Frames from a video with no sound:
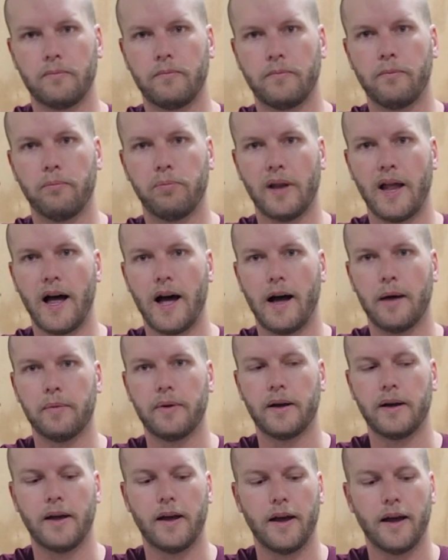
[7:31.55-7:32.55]

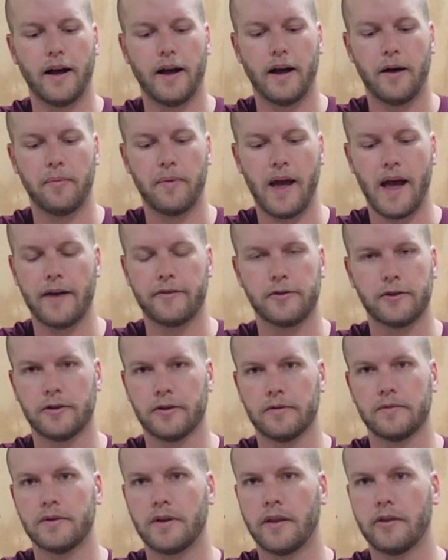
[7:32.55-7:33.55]
blob
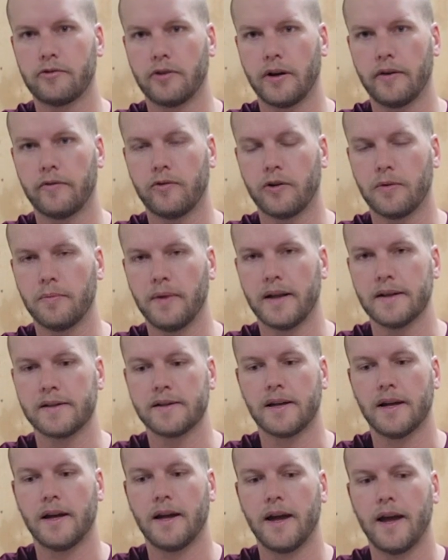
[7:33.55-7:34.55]
after 3 or 4 months.